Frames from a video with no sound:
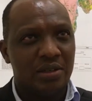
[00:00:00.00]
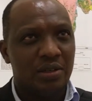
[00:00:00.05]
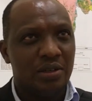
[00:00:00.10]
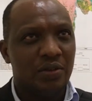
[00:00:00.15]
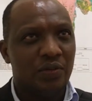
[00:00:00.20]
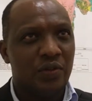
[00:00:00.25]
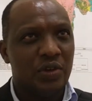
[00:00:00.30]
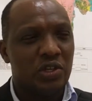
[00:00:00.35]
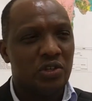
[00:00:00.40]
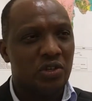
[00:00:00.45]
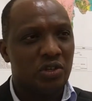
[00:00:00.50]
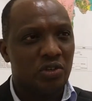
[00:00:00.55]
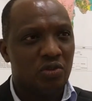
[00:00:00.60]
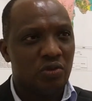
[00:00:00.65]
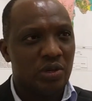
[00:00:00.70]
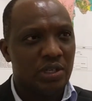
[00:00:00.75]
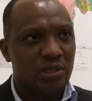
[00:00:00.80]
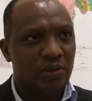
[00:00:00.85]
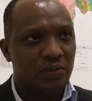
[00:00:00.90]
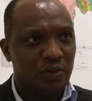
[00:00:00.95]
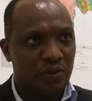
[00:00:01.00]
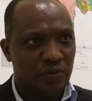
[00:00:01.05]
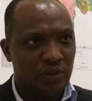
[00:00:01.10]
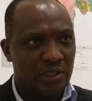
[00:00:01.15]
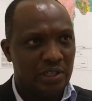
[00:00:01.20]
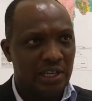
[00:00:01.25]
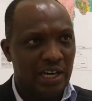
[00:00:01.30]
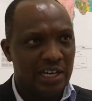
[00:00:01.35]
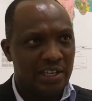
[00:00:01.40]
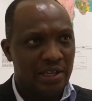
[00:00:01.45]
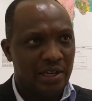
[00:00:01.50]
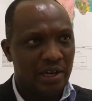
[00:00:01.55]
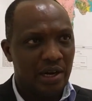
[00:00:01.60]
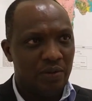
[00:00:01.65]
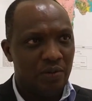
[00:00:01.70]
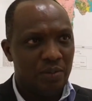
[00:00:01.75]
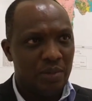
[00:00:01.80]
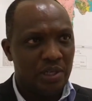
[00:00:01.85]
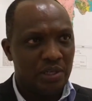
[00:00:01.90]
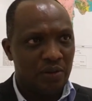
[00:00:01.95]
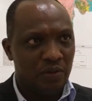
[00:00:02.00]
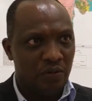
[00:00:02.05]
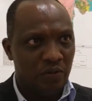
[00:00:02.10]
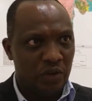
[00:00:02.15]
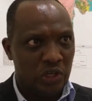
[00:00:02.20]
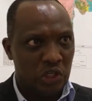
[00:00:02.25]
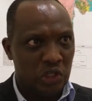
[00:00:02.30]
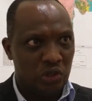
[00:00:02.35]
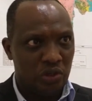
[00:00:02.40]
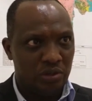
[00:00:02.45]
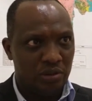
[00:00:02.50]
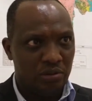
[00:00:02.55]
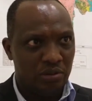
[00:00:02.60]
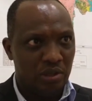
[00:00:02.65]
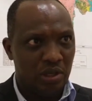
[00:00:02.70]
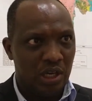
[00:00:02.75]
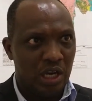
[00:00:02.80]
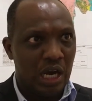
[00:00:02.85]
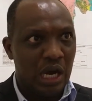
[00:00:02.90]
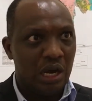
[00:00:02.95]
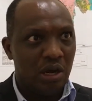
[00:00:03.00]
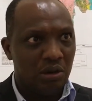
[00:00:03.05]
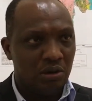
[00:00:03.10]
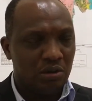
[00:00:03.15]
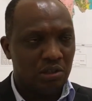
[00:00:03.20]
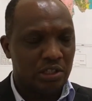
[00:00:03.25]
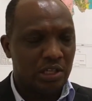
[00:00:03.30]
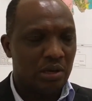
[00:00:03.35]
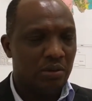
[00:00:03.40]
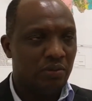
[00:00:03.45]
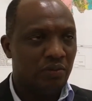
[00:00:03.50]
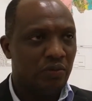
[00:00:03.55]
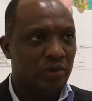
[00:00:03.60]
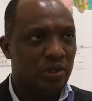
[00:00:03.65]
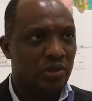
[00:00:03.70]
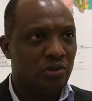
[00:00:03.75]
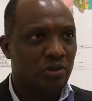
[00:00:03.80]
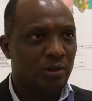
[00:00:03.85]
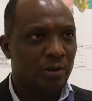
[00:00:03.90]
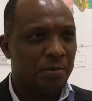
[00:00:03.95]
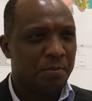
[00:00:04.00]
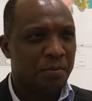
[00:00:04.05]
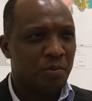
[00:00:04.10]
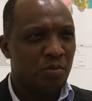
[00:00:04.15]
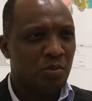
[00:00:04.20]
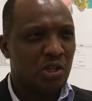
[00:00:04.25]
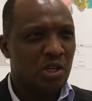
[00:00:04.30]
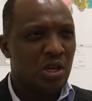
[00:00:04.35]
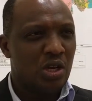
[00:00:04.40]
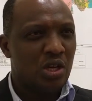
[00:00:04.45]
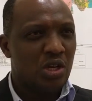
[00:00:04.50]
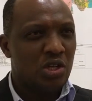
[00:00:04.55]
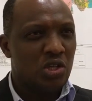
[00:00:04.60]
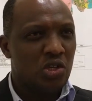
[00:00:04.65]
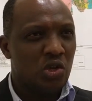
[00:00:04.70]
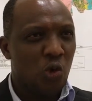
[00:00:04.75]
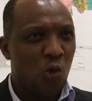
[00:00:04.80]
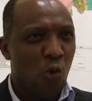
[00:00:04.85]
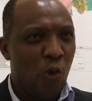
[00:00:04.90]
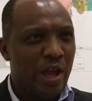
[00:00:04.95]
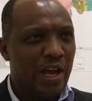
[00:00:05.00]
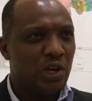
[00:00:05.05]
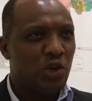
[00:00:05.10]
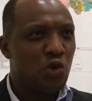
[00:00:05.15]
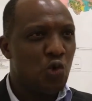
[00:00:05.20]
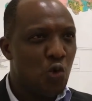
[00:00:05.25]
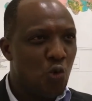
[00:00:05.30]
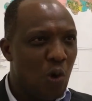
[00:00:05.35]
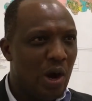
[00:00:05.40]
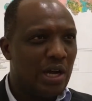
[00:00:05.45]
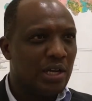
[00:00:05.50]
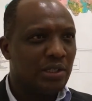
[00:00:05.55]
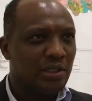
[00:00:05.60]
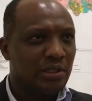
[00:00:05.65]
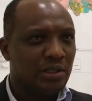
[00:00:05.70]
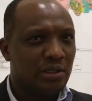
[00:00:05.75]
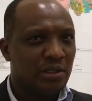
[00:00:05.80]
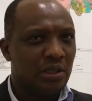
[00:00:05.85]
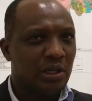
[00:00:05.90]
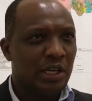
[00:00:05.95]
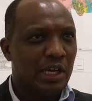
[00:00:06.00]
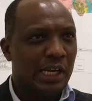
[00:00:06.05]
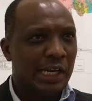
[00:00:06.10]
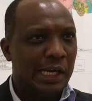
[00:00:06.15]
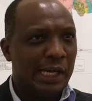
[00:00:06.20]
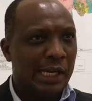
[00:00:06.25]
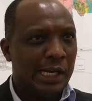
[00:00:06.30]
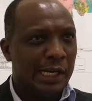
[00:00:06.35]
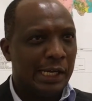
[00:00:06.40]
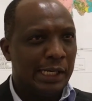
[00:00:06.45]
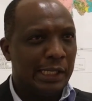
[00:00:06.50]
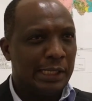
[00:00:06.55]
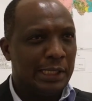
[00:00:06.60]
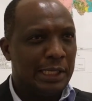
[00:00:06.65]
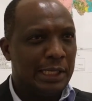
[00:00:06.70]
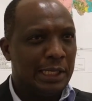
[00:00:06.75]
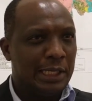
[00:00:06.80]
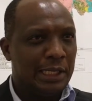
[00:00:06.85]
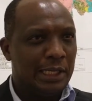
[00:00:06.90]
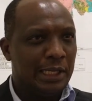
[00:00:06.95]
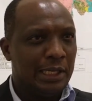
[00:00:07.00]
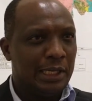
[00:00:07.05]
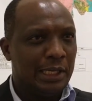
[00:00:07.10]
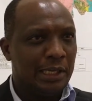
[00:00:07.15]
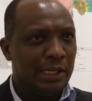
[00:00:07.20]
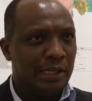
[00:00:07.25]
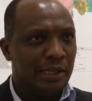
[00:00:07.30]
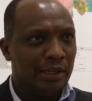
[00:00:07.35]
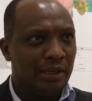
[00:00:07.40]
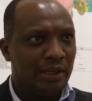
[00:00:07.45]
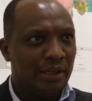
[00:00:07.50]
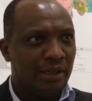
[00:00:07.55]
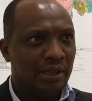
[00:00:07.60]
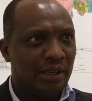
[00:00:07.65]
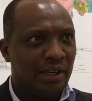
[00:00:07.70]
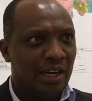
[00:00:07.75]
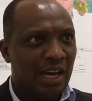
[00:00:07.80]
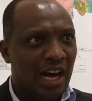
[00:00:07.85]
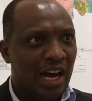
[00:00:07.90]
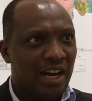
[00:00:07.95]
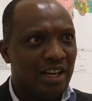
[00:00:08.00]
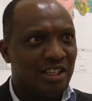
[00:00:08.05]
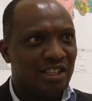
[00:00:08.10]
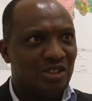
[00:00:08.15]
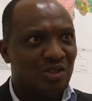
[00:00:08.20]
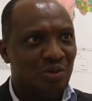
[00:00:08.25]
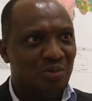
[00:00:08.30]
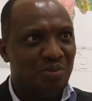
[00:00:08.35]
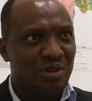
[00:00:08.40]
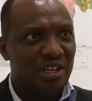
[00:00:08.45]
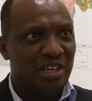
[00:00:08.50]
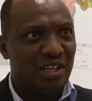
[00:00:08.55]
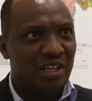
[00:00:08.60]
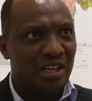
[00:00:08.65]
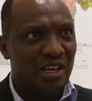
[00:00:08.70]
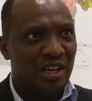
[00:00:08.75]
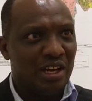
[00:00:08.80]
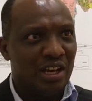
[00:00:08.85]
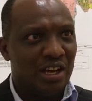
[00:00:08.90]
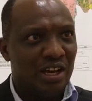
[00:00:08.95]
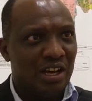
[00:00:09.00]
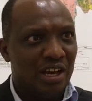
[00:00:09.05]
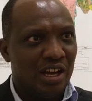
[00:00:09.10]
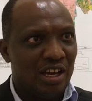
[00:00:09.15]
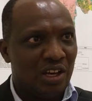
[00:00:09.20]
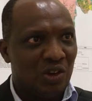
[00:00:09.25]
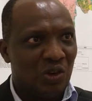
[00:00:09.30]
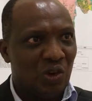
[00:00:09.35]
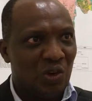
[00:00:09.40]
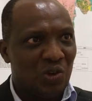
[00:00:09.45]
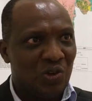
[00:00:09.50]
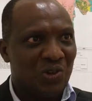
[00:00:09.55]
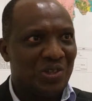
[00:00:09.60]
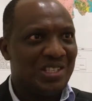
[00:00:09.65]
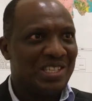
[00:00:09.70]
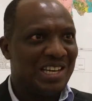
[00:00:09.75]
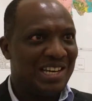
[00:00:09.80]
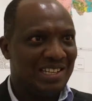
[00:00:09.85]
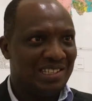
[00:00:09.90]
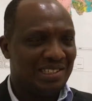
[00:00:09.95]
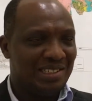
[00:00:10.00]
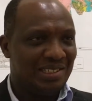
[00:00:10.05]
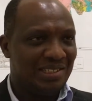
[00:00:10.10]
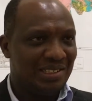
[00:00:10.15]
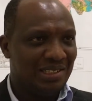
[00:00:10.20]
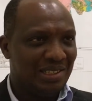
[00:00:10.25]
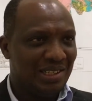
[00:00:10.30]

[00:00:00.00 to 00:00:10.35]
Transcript: Vision 2050 as a government vision, a longer-term vision. So where do we want the land to be in all those years?